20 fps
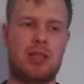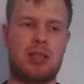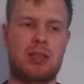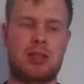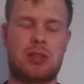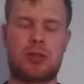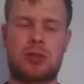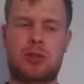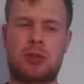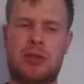
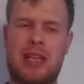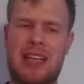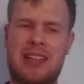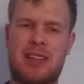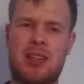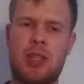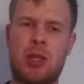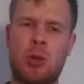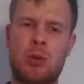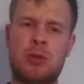to get
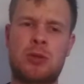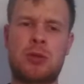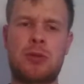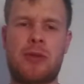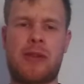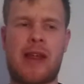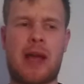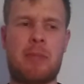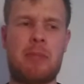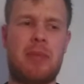known to
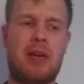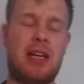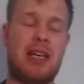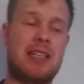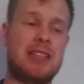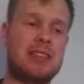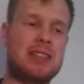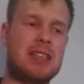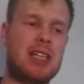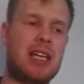them.
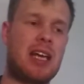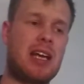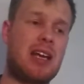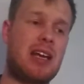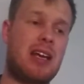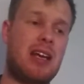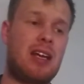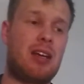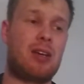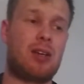And
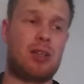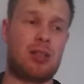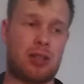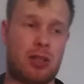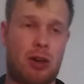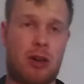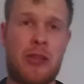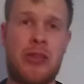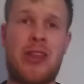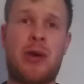
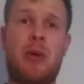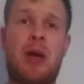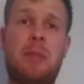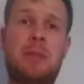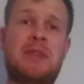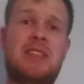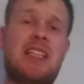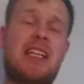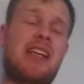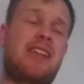on their
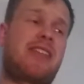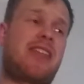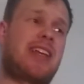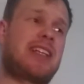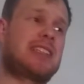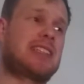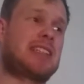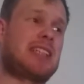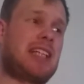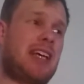website they
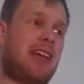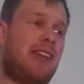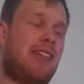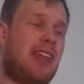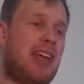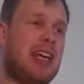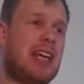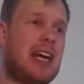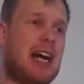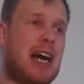say
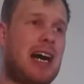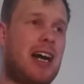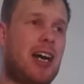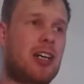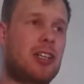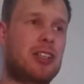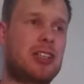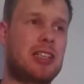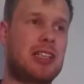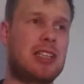they
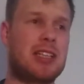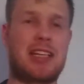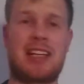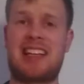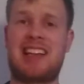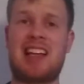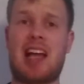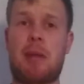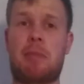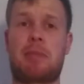are a
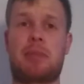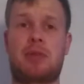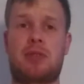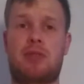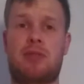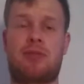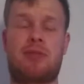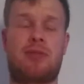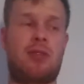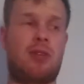club
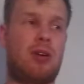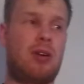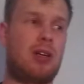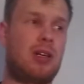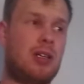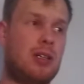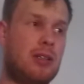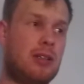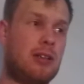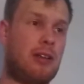
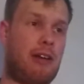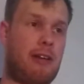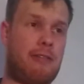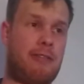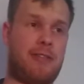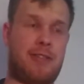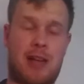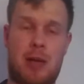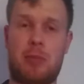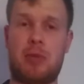for
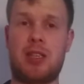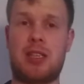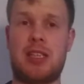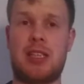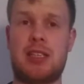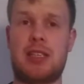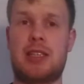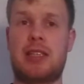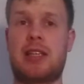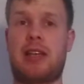
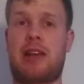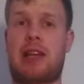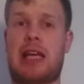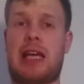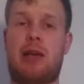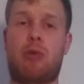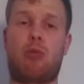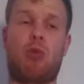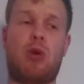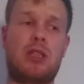family.
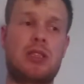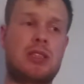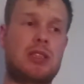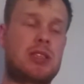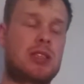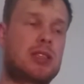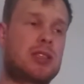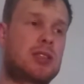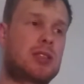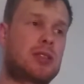They
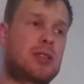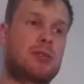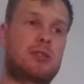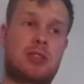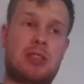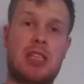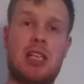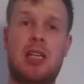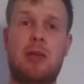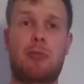want to
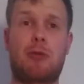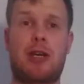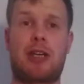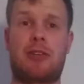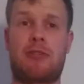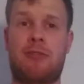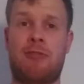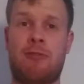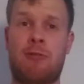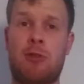
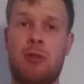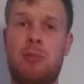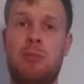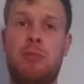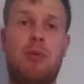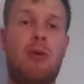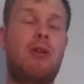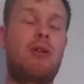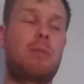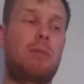celebrate
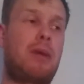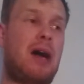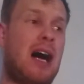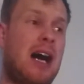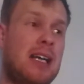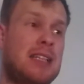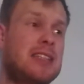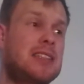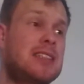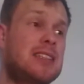football
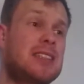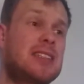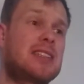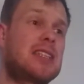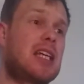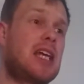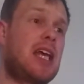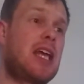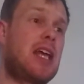parties.